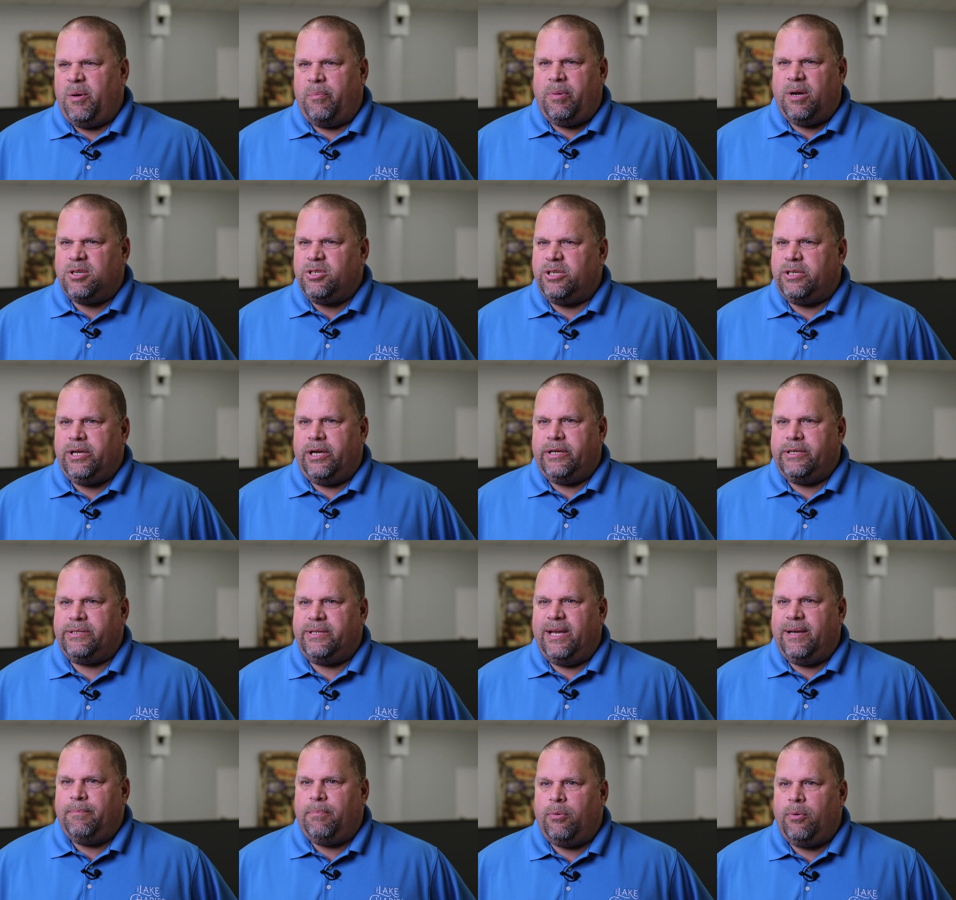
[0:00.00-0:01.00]
a budgetary
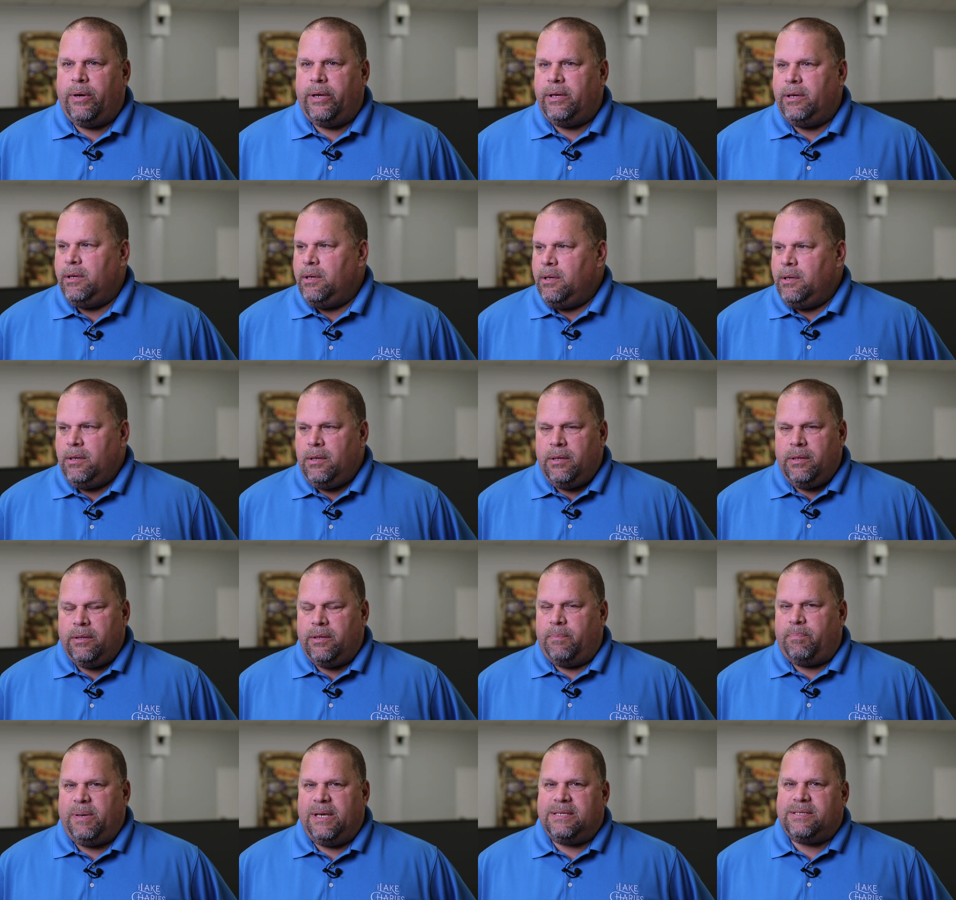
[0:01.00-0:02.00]
standpoint,
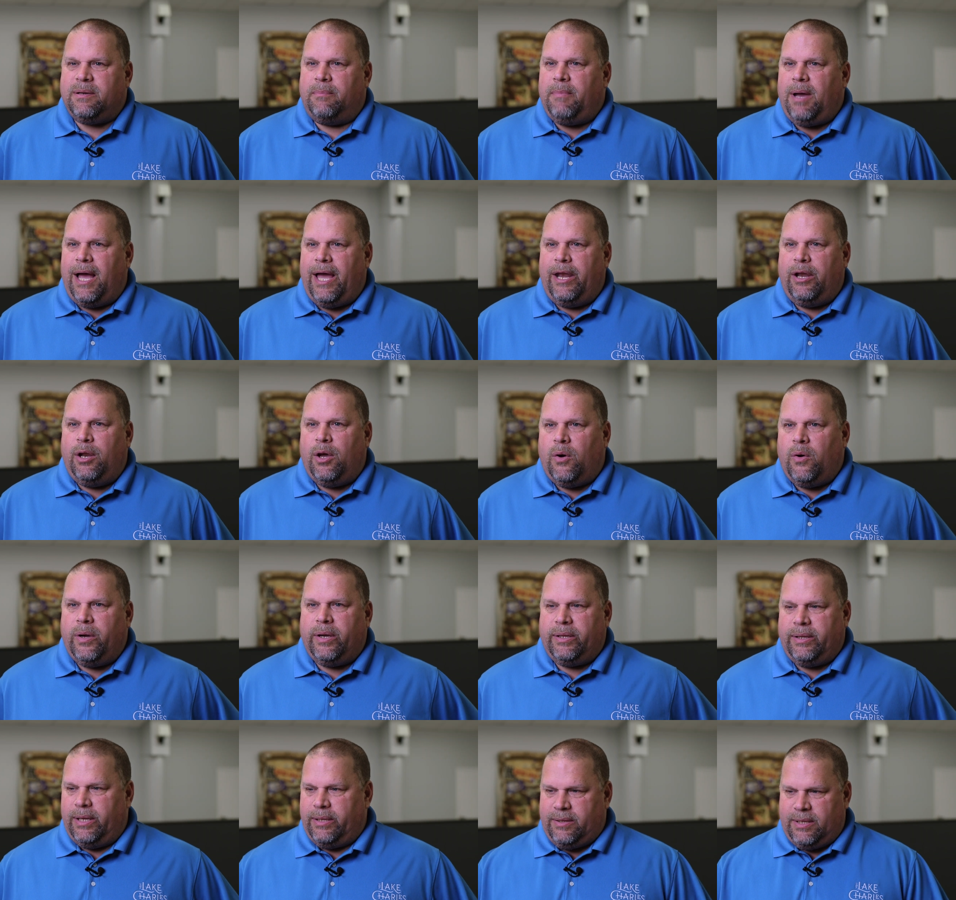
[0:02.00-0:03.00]
the peace of mind
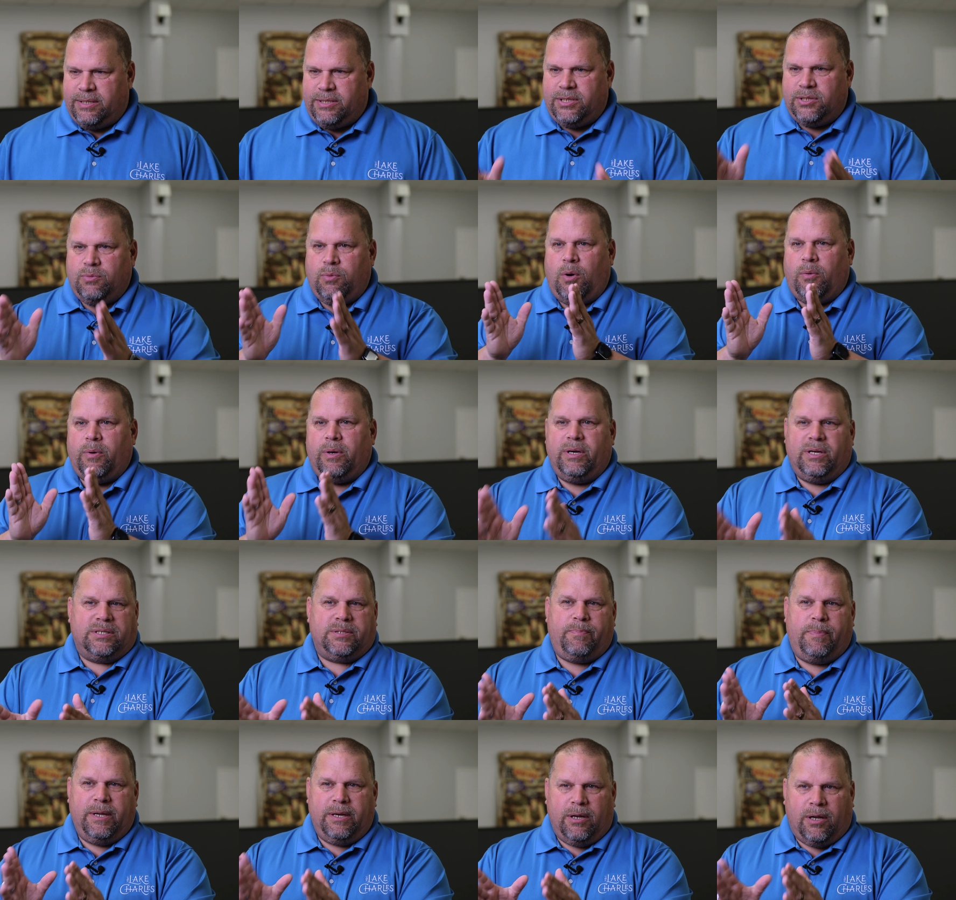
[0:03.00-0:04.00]
knowing that this is what we're going to
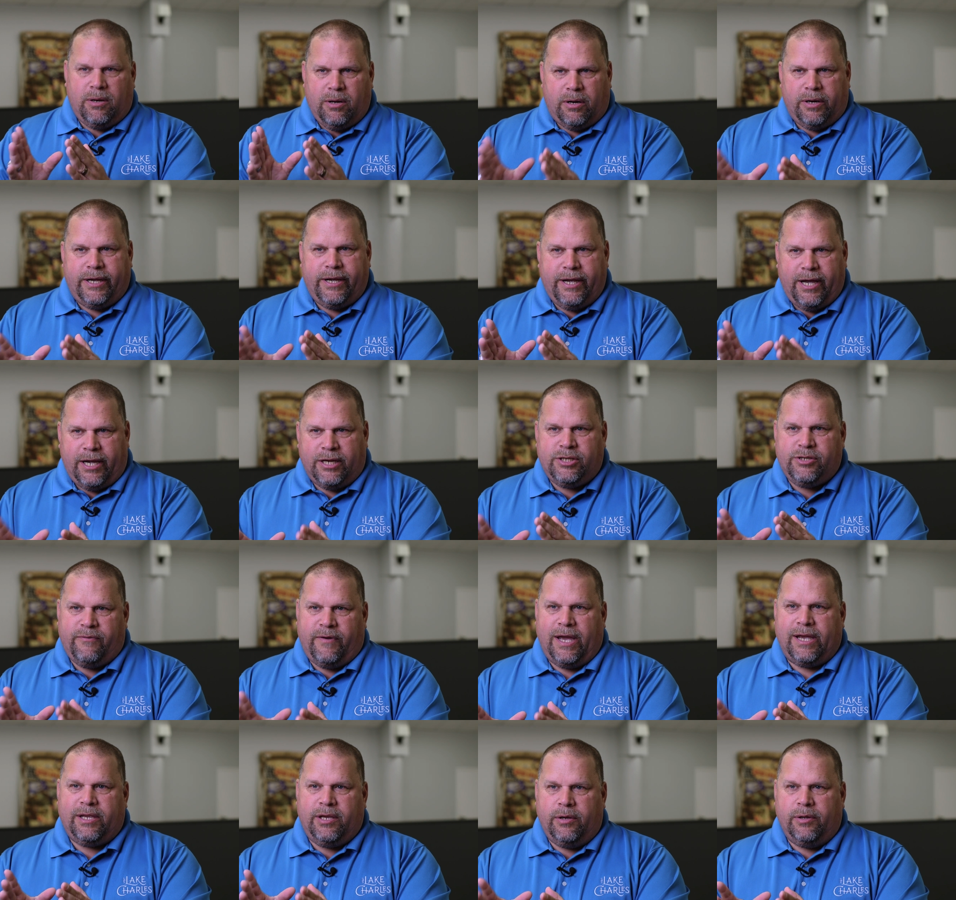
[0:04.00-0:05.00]
spend on our
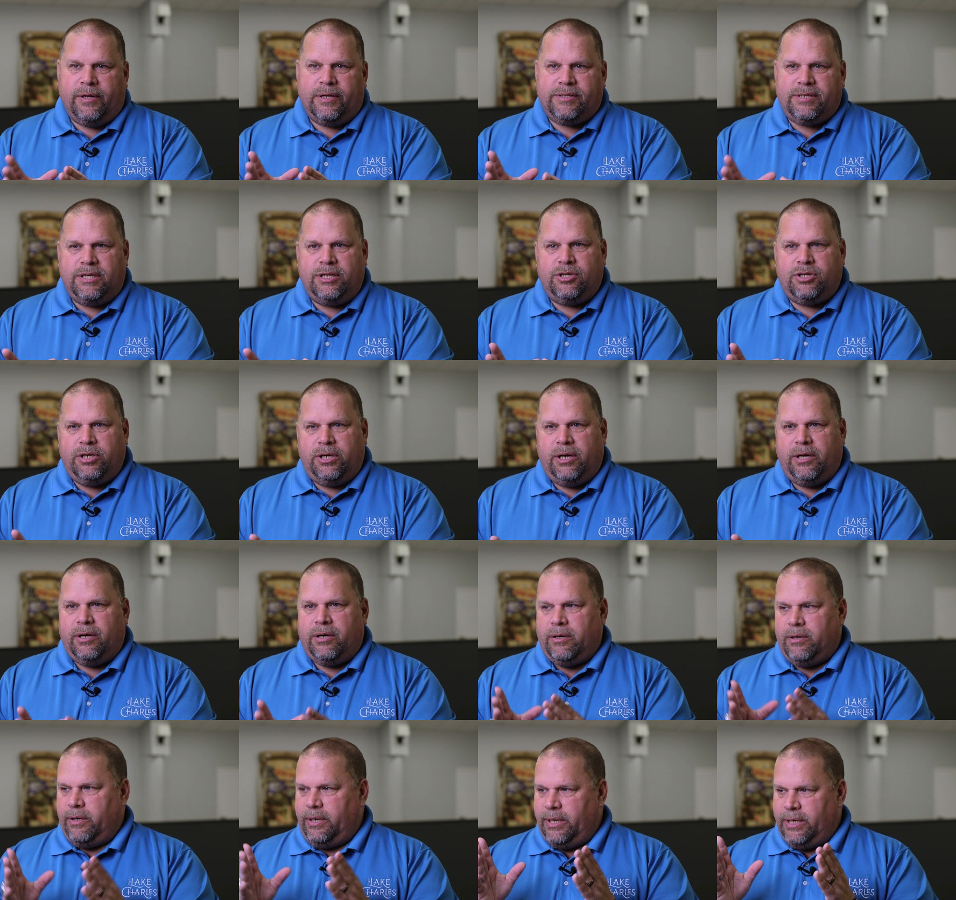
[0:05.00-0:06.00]
HVAC units each
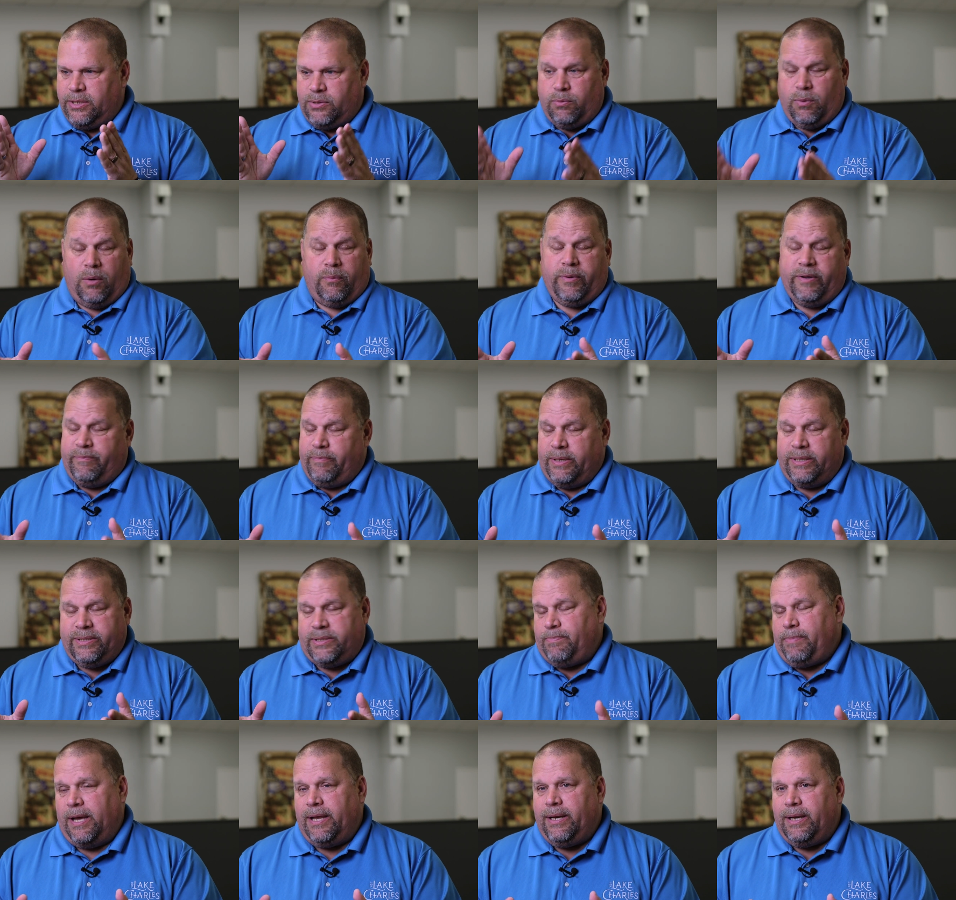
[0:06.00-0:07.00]
year is what we've been
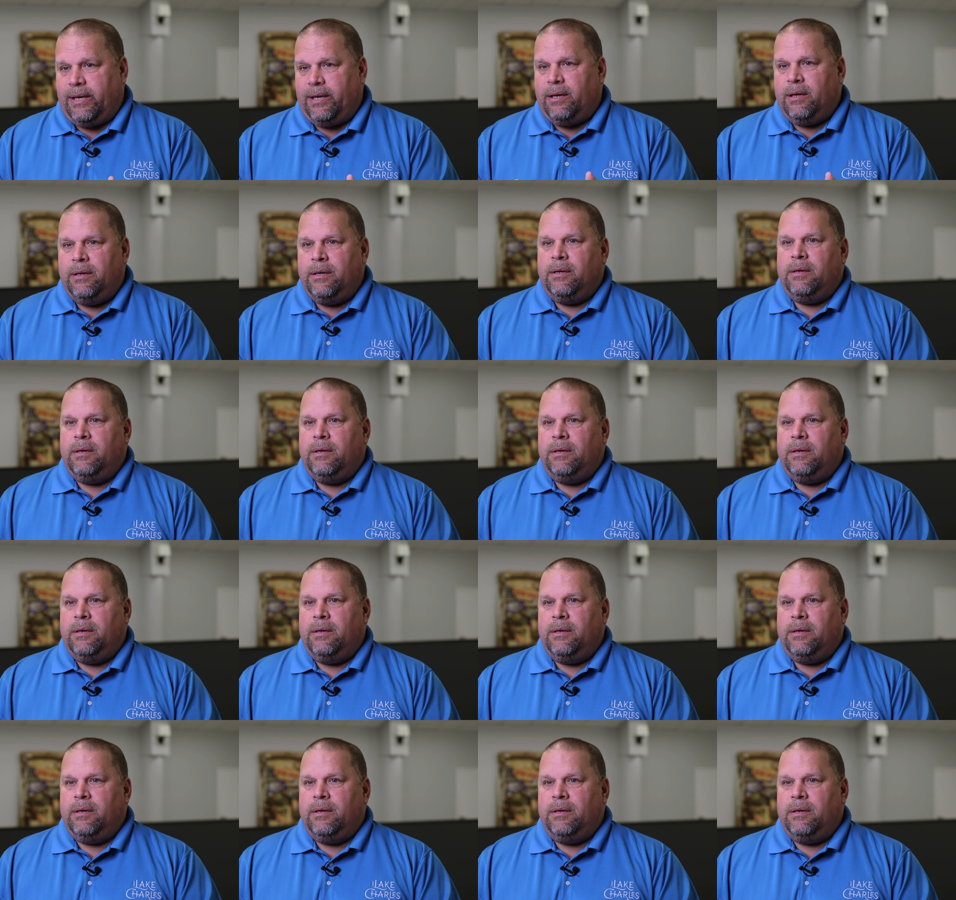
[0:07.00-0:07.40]
spending.